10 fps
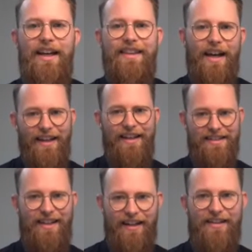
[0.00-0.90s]
That
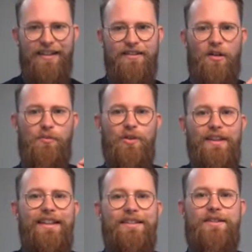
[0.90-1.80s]
second example
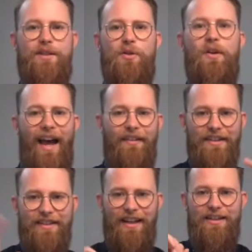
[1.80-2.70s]
leads to
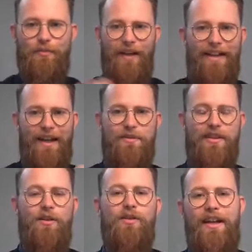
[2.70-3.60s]
having to explain
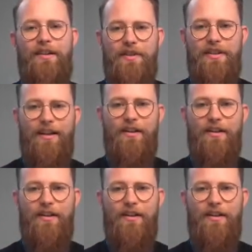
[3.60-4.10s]
absolutely everything on